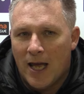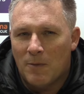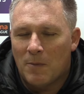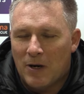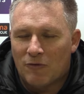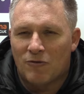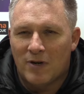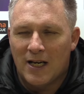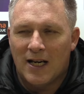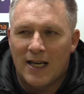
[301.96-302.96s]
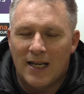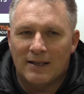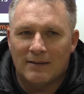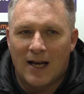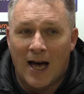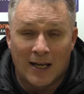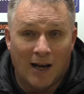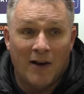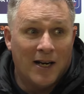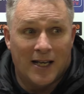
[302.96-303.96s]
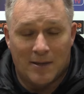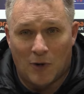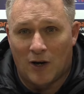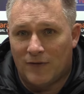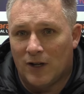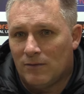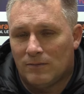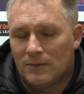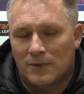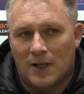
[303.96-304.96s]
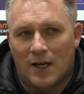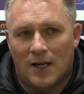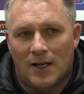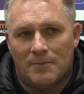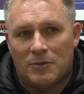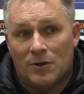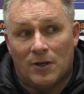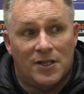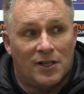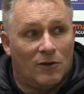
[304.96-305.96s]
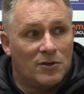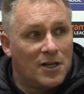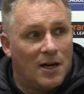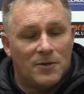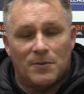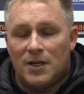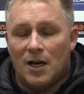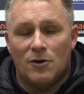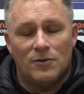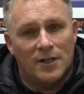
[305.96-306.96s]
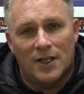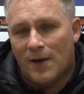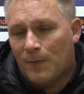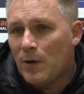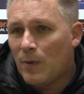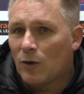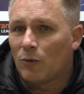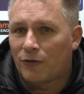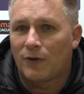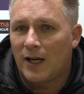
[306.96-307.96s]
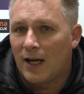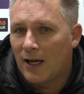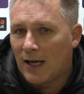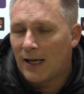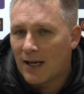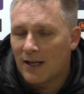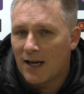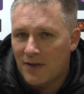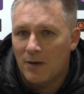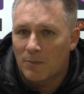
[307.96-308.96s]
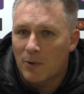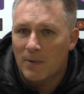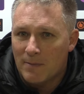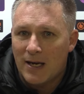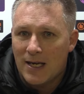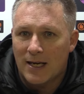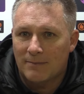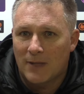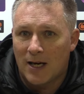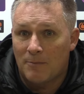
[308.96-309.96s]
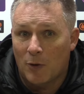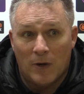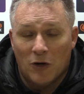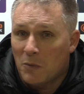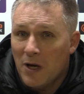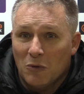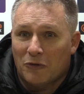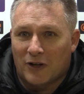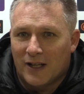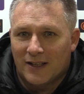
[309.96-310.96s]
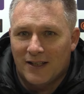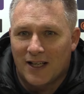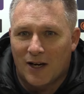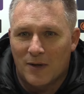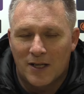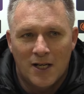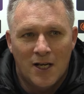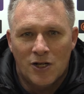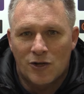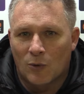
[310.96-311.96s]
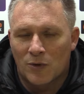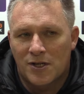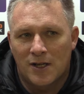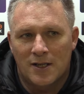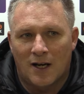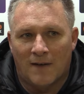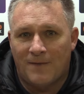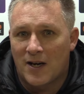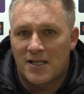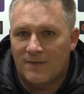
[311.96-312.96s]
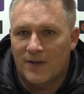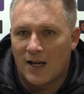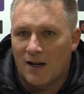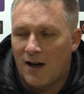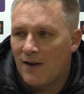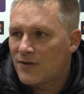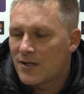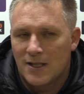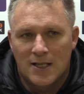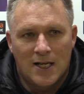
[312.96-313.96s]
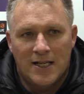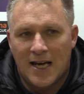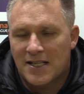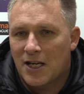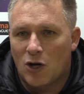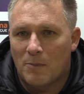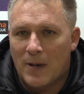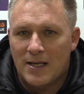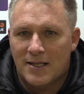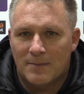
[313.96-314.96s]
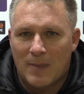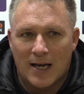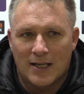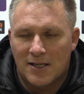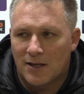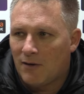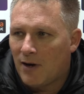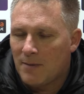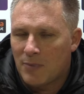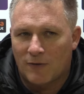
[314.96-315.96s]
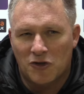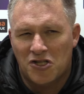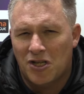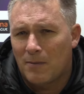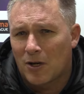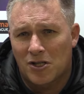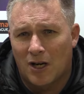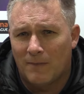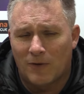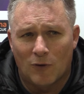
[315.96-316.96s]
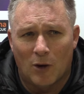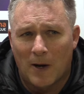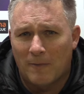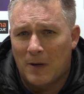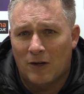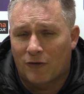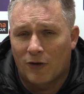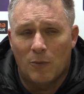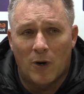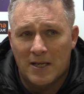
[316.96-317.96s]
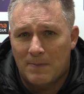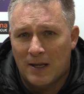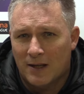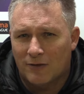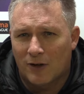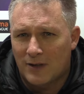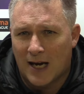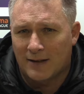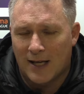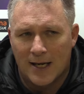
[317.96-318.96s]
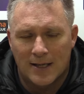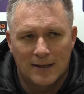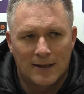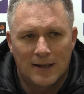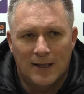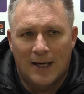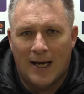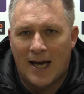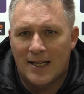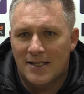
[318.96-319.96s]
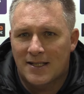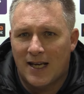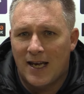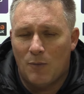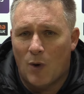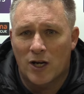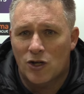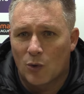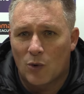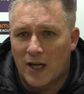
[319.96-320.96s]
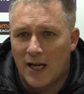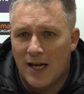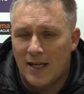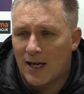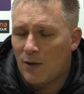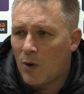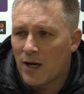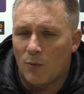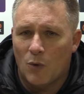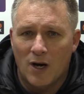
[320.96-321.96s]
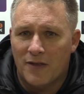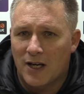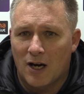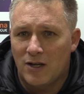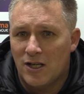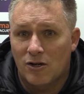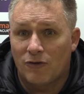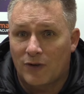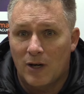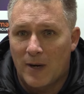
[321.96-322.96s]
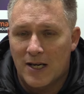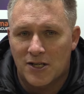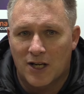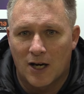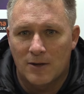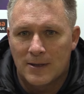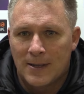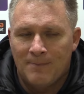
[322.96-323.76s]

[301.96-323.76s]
it would be really unlikely in my view, doing this a long time, as we know, if we win all three, I think we'll probably make it. But we've got to win all three, you know, and Taunton are fighting for their lives. Yes, they got beat badly tonight, but I've got so much time for Rob. I've been through what he's been through down there. And they won at Torquay, they won at Worthing only 2-3 weeks ago.